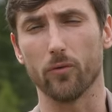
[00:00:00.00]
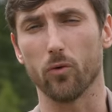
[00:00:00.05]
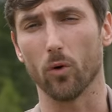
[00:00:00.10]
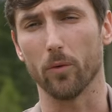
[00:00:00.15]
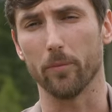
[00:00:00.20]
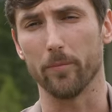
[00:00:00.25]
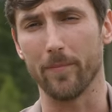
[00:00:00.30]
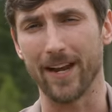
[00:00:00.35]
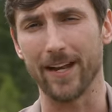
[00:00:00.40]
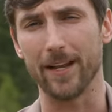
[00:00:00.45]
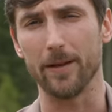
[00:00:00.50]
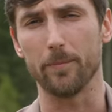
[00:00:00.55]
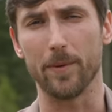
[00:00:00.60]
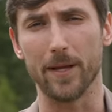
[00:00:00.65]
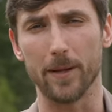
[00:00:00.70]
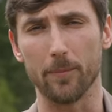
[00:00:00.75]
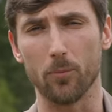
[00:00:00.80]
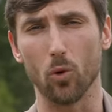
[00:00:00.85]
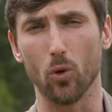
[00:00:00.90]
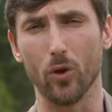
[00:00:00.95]
for many
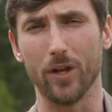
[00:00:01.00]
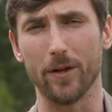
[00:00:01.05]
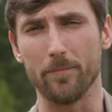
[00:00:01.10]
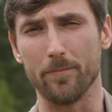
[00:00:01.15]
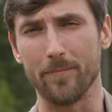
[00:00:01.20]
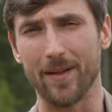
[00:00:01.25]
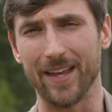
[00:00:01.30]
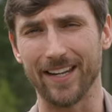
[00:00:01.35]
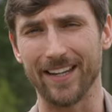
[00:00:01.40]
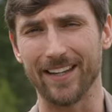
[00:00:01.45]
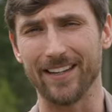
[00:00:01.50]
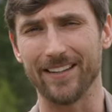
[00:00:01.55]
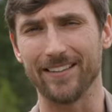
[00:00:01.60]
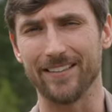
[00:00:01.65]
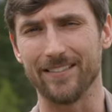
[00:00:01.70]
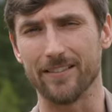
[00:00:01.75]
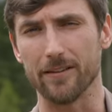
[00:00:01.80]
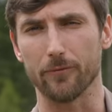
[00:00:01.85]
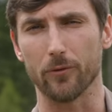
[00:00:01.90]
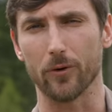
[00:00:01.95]
people in many
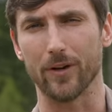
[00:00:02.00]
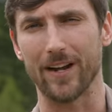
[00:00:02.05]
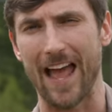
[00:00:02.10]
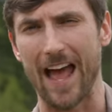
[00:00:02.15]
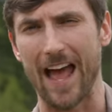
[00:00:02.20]
different